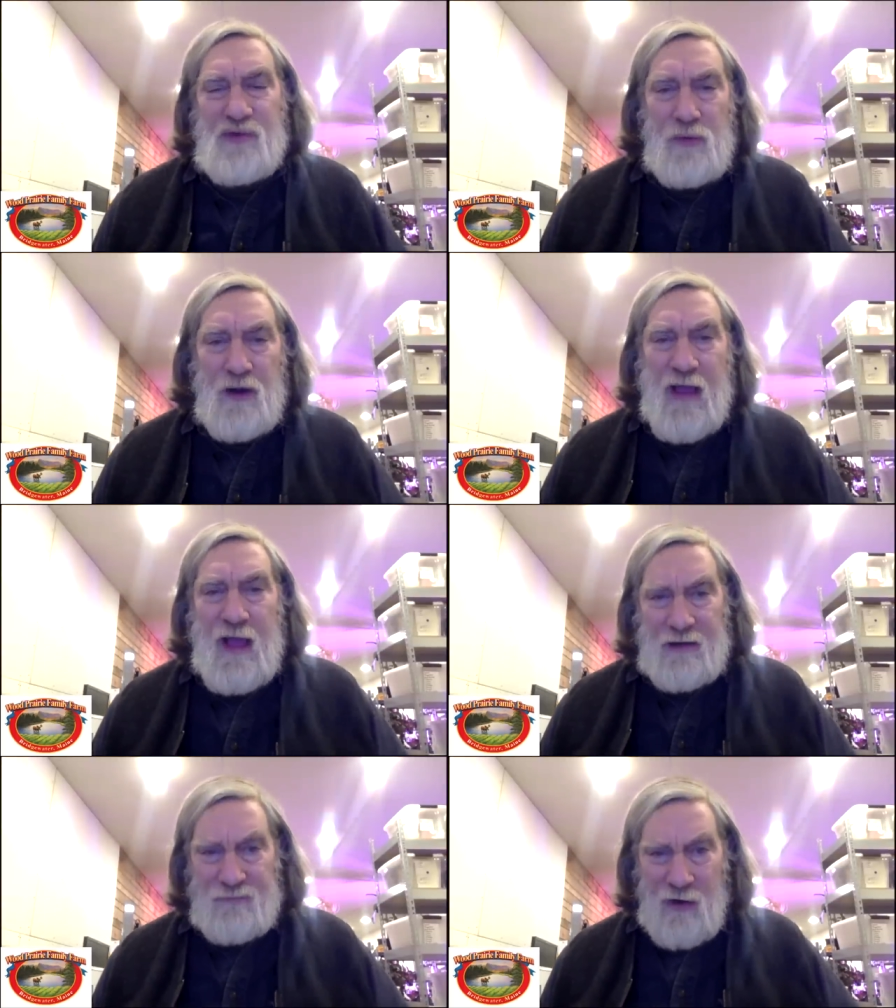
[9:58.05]
but he was
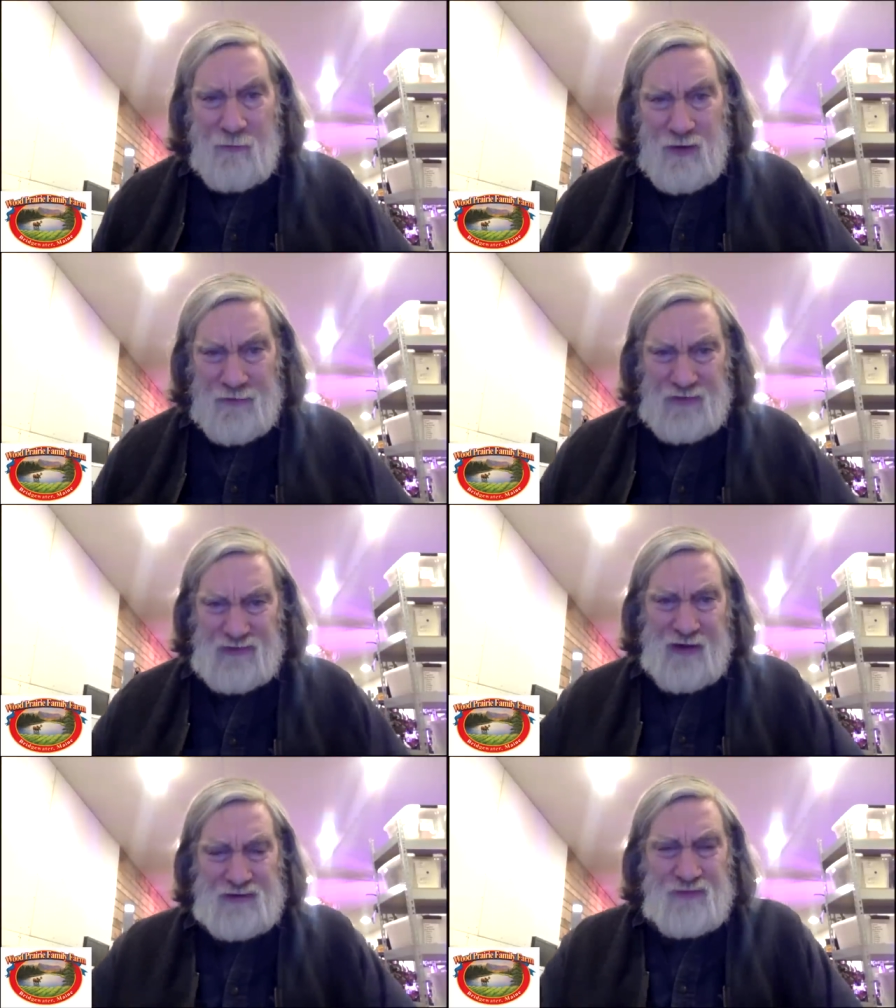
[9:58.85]
an organic
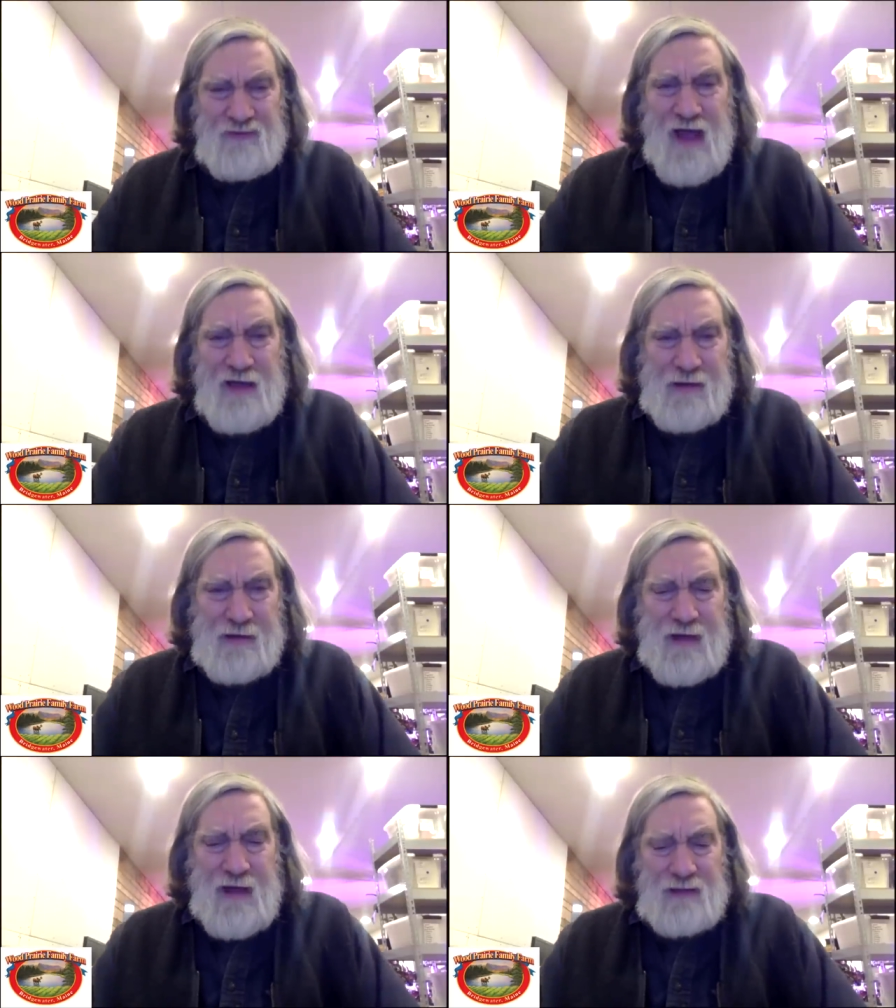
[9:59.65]
farmer in the
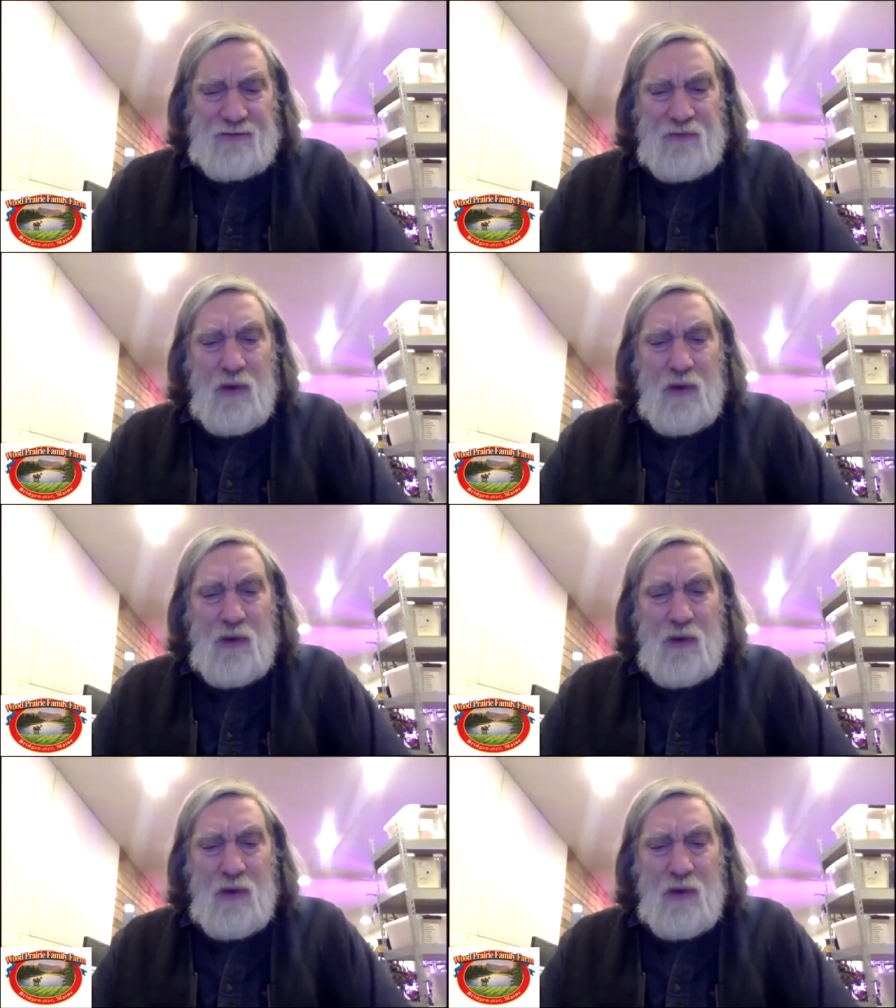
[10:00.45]
Central Valley in